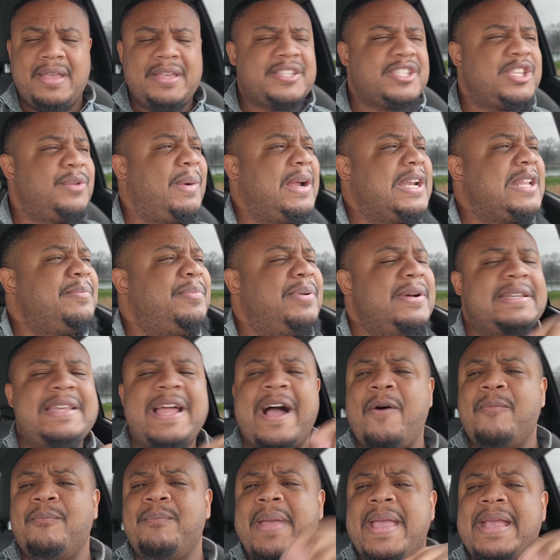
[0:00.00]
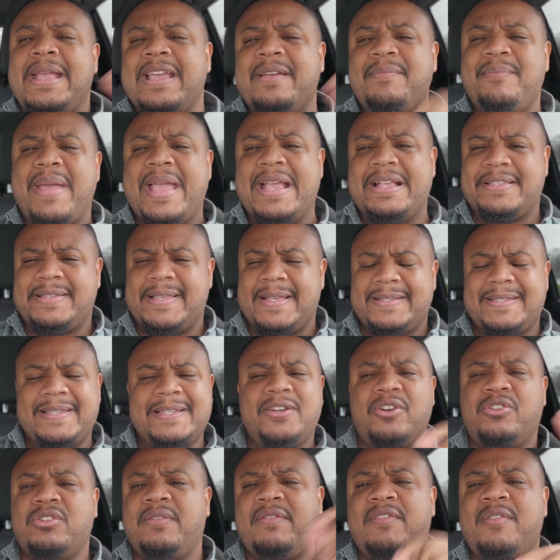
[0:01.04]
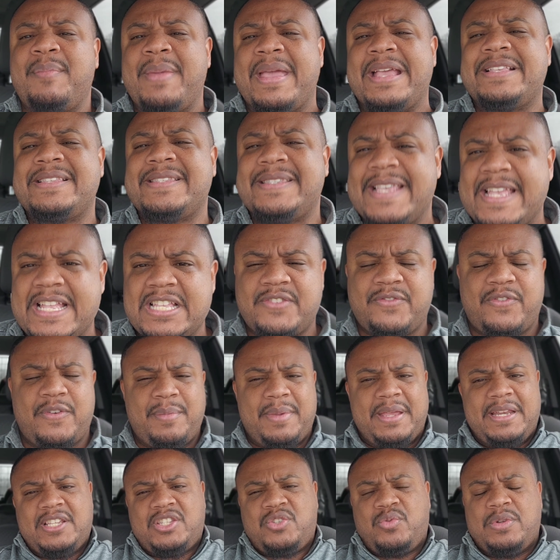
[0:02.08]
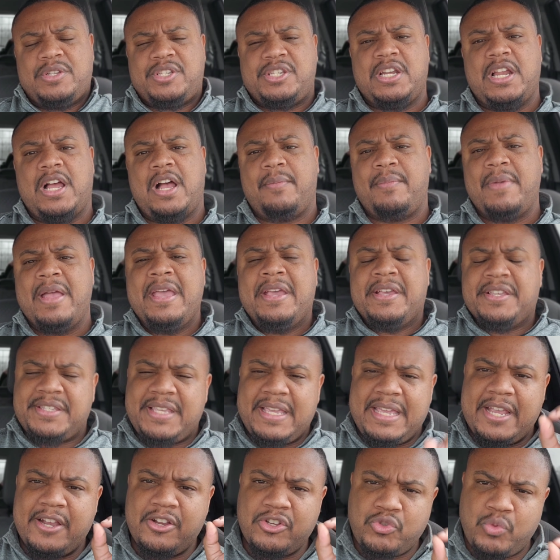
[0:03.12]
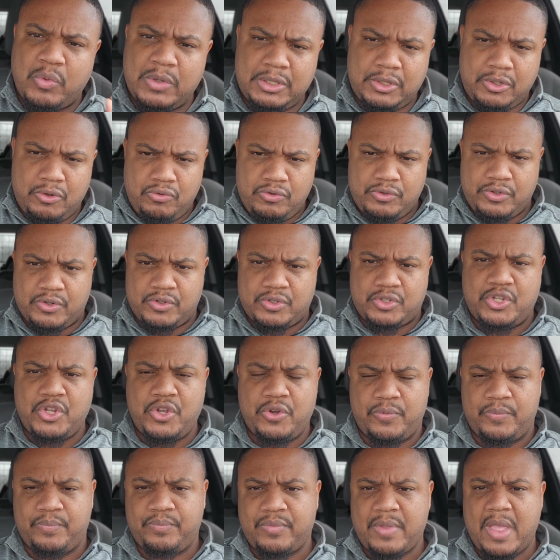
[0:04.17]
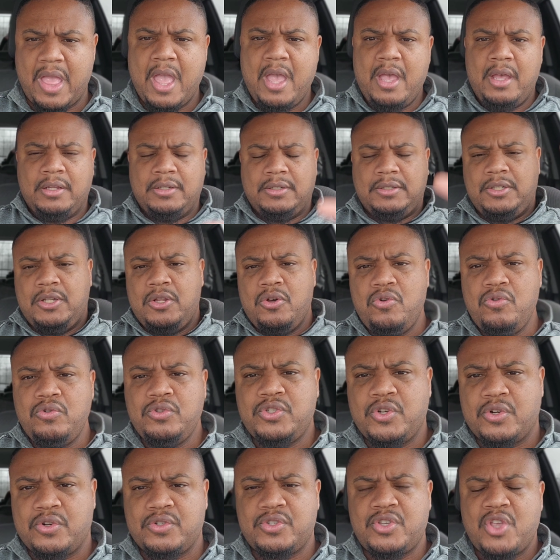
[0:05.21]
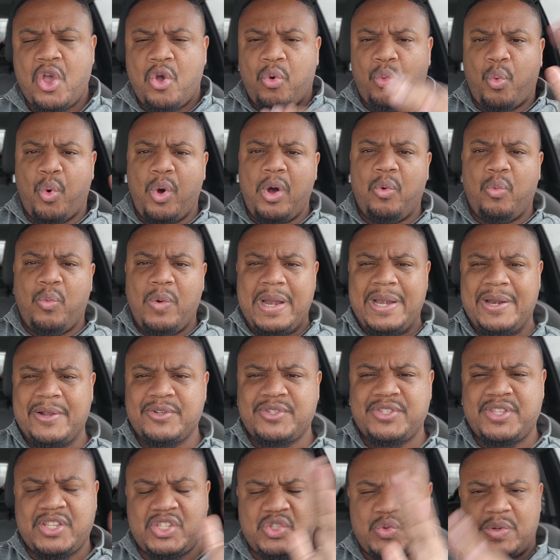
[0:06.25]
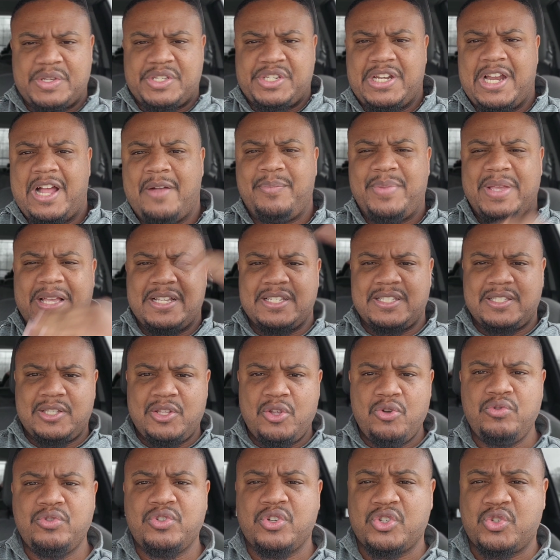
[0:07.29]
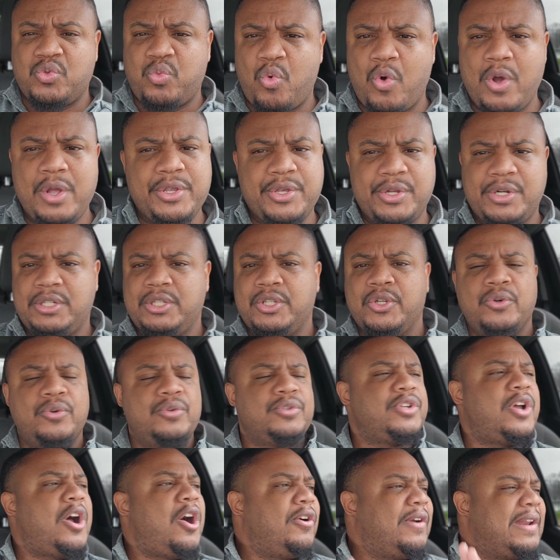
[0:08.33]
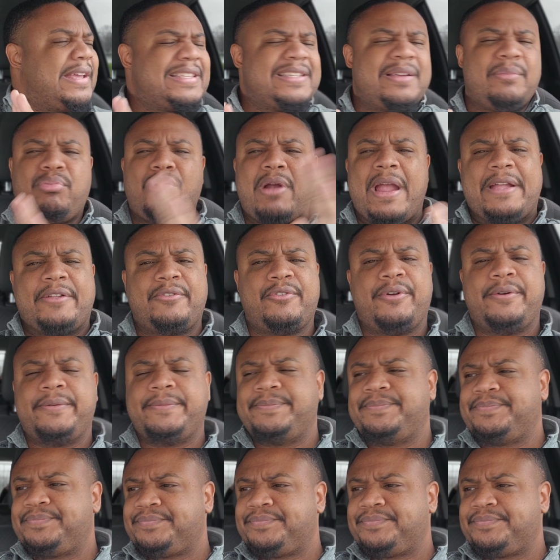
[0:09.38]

Somebody put down make it make sense. It don't even make sense for me to switch it up. See, here's what losers do. Losers want winners to switch it up because losers want you to lose. Oh, that's a breakthrough.